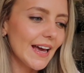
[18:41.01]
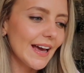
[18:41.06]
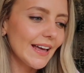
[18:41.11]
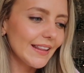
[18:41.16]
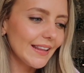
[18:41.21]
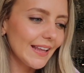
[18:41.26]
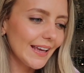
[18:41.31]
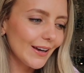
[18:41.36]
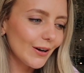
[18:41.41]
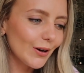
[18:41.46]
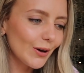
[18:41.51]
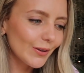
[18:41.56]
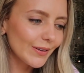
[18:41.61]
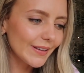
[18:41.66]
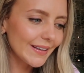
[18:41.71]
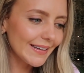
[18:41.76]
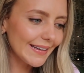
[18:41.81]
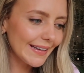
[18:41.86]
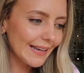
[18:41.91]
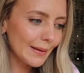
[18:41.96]
and then call
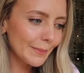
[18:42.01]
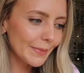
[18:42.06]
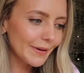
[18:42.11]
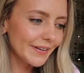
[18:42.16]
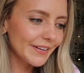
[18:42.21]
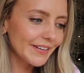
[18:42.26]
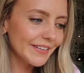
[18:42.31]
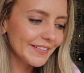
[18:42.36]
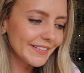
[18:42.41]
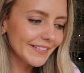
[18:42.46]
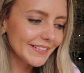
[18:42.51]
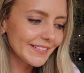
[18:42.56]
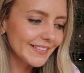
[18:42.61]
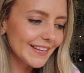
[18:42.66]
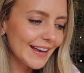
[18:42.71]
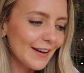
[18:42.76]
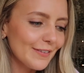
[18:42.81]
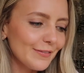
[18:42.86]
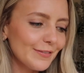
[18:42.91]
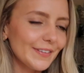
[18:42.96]
it a day because
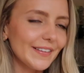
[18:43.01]
I